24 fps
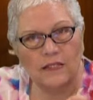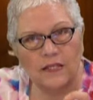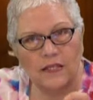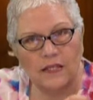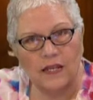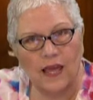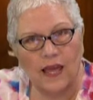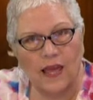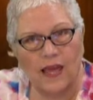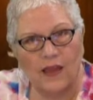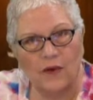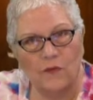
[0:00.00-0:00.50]

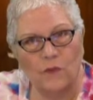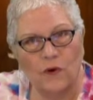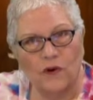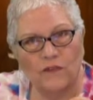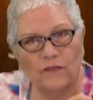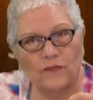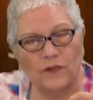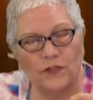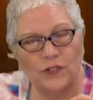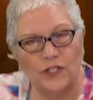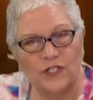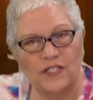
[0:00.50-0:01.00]
today, where
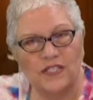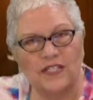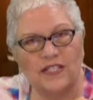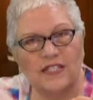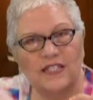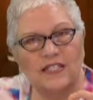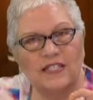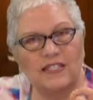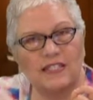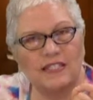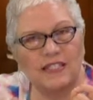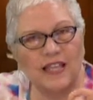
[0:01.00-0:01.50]
for just a
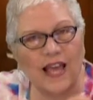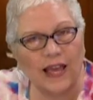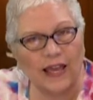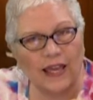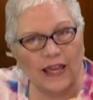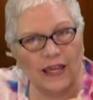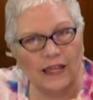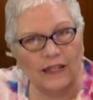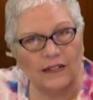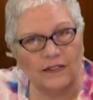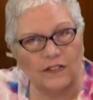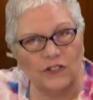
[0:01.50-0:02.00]

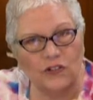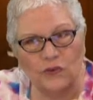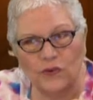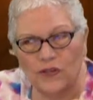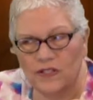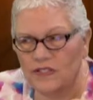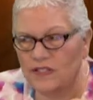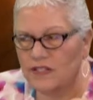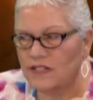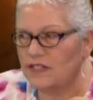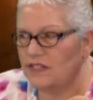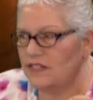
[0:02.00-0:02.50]
second, you
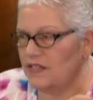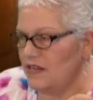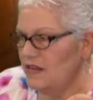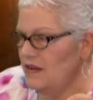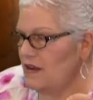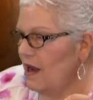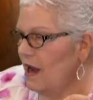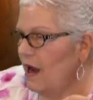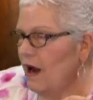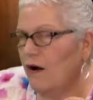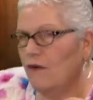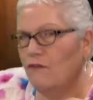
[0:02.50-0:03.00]
get to see
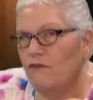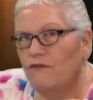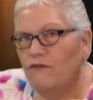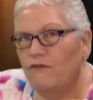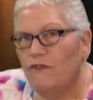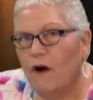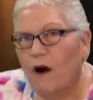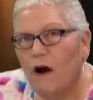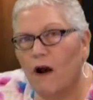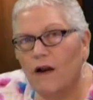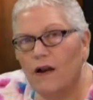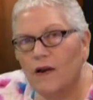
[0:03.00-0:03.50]
how
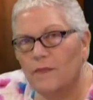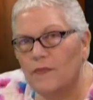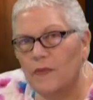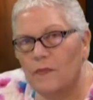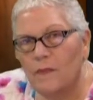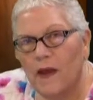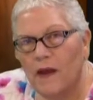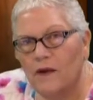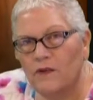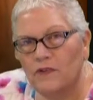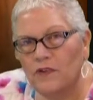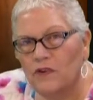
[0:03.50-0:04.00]
far up the
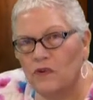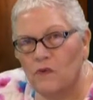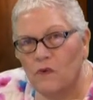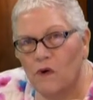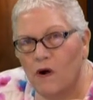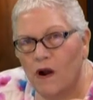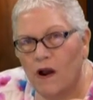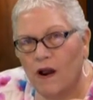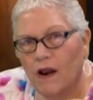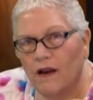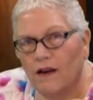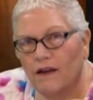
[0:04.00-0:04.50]
mountain you
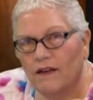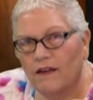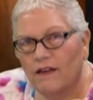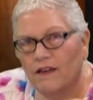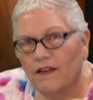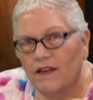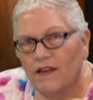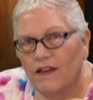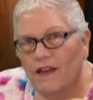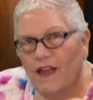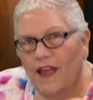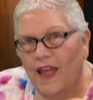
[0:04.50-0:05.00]
are,
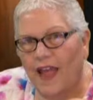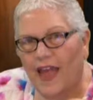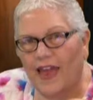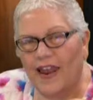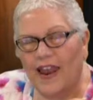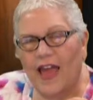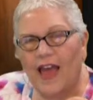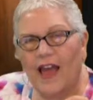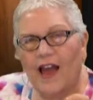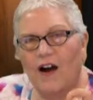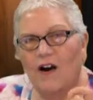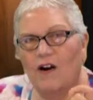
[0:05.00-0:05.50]
and
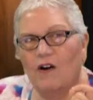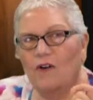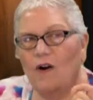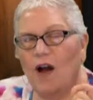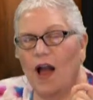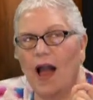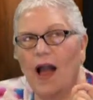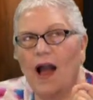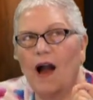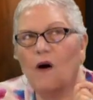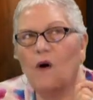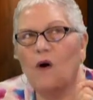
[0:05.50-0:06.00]
how
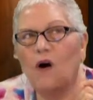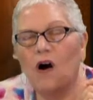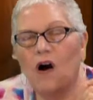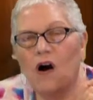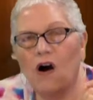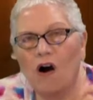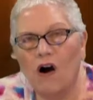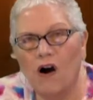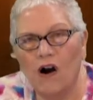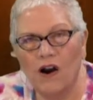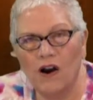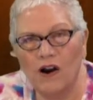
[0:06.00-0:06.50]

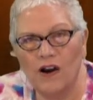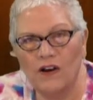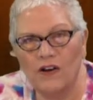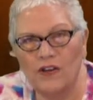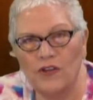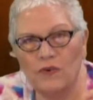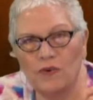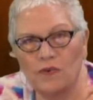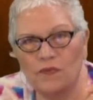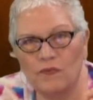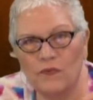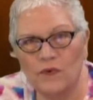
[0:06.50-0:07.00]
hard
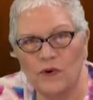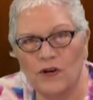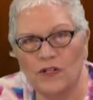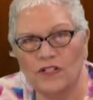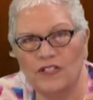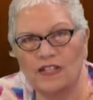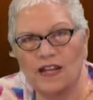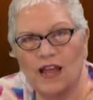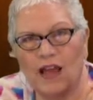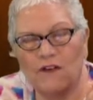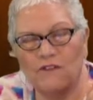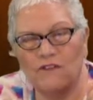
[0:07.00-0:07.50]
you have worked
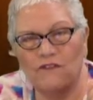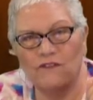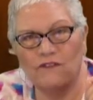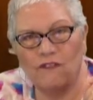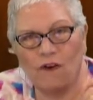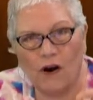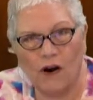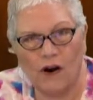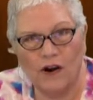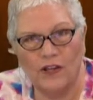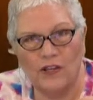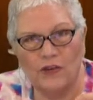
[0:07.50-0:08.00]
and how
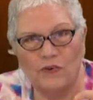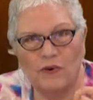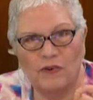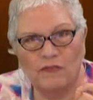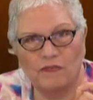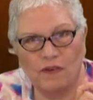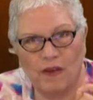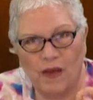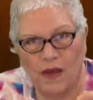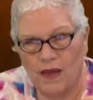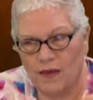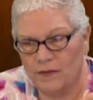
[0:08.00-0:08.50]
far you
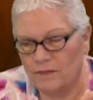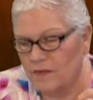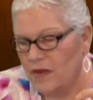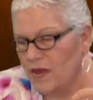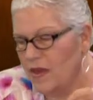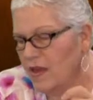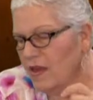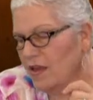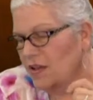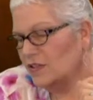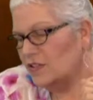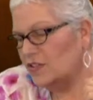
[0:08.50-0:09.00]
have come.
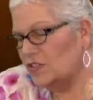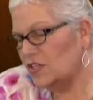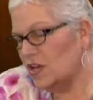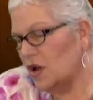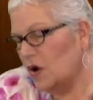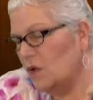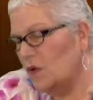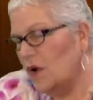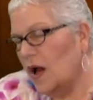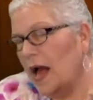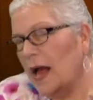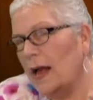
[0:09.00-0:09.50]

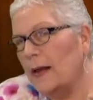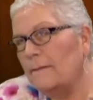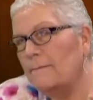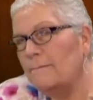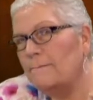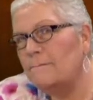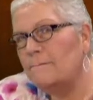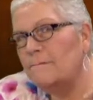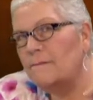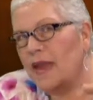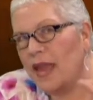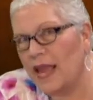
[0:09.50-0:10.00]
So
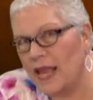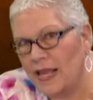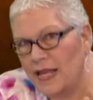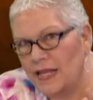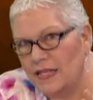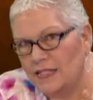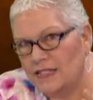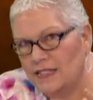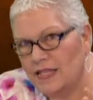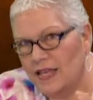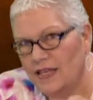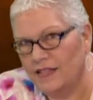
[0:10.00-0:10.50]

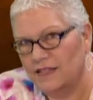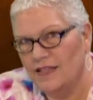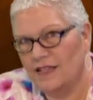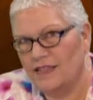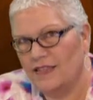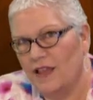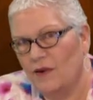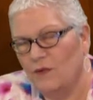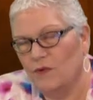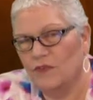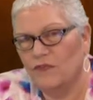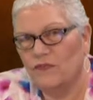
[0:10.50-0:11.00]
amazing that
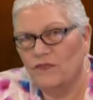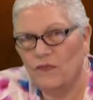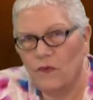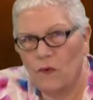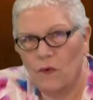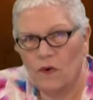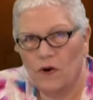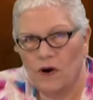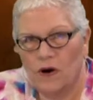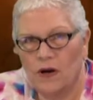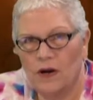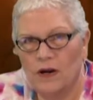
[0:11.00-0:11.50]
they were
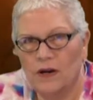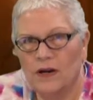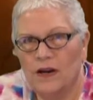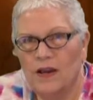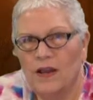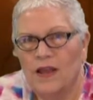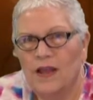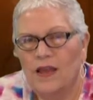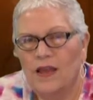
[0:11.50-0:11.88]
4,